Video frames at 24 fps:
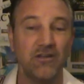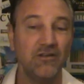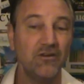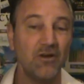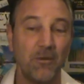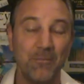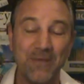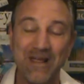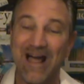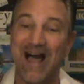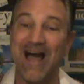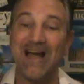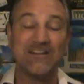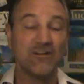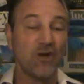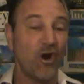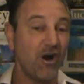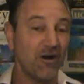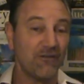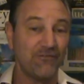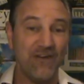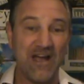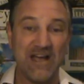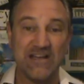You know me, I
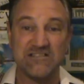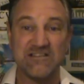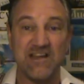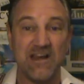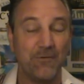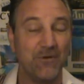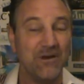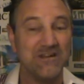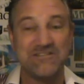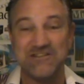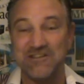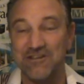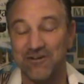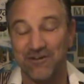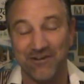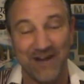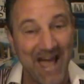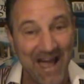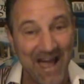talk fast anyway, so you don't